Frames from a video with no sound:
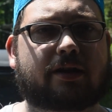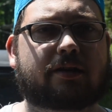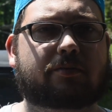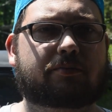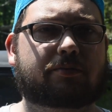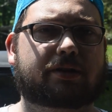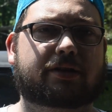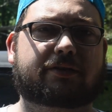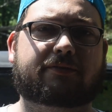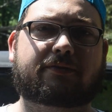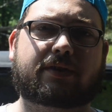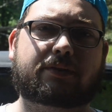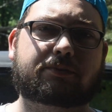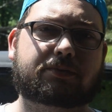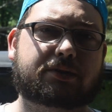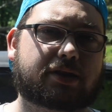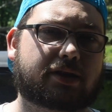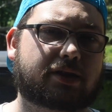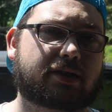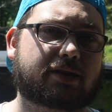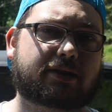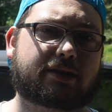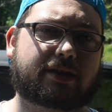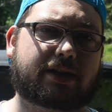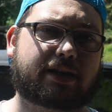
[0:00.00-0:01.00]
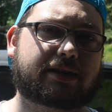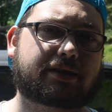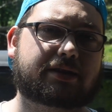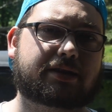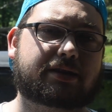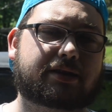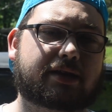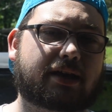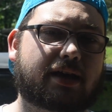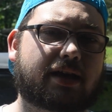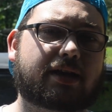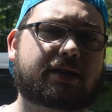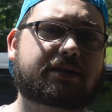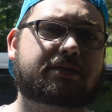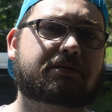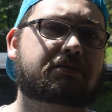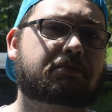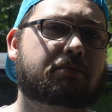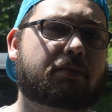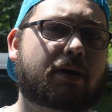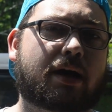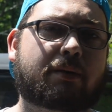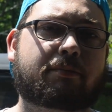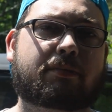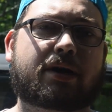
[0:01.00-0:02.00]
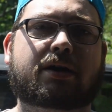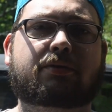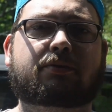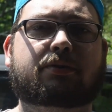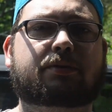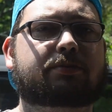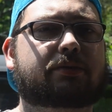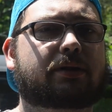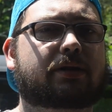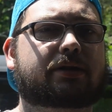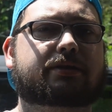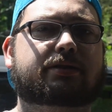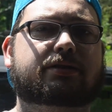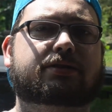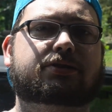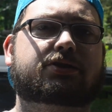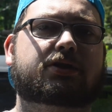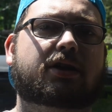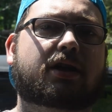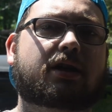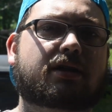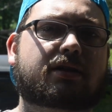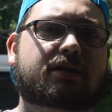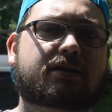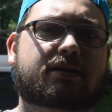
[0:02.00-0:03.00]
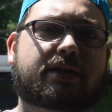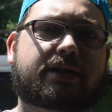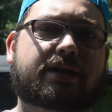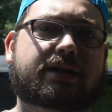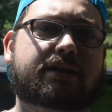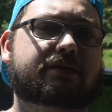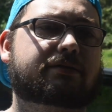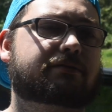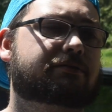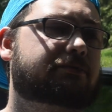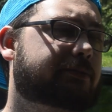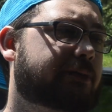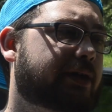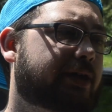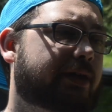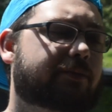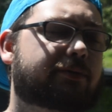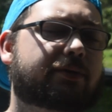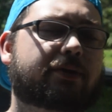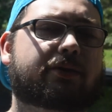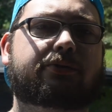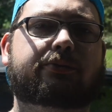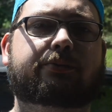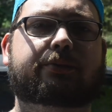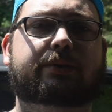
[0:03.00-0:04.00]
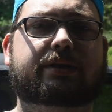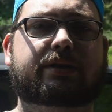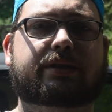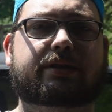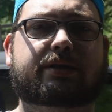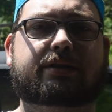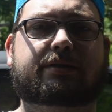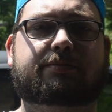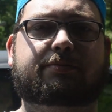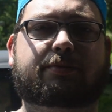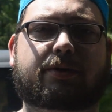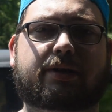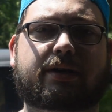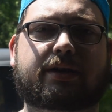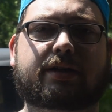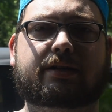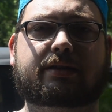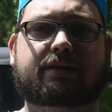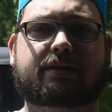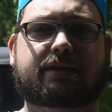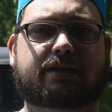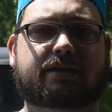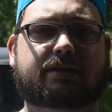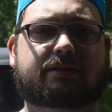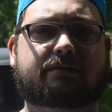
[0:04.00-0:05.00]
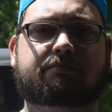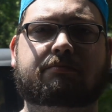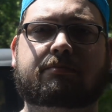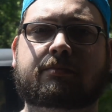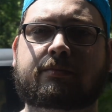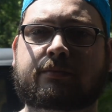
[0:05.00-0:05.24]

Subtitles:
But if I was going to stay at this height, I might replace the shocks and keep going with these springs and